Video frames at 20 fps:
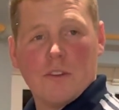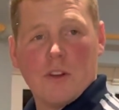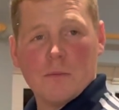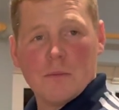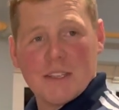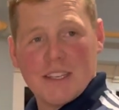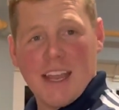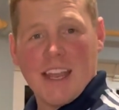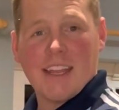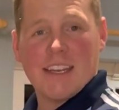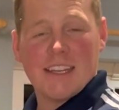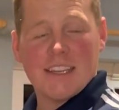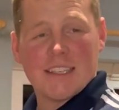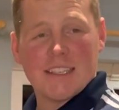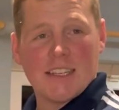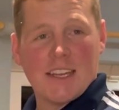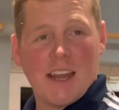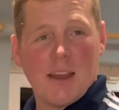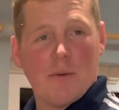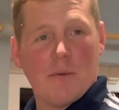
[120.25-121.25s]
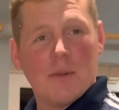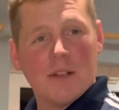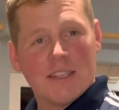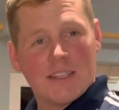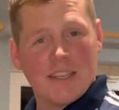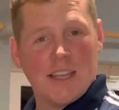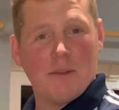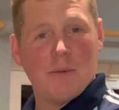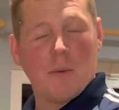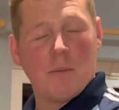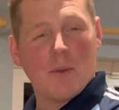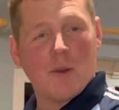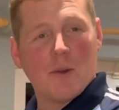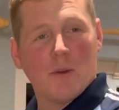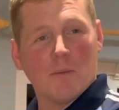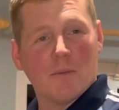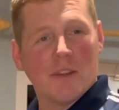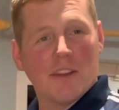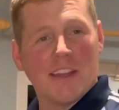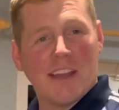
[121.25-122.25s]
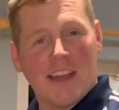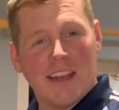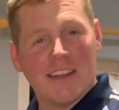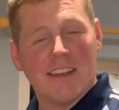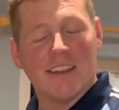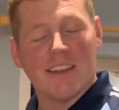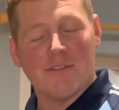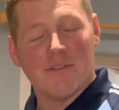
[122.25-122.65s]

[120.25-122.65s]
I'm saying this now, we'll see when we come to the end of the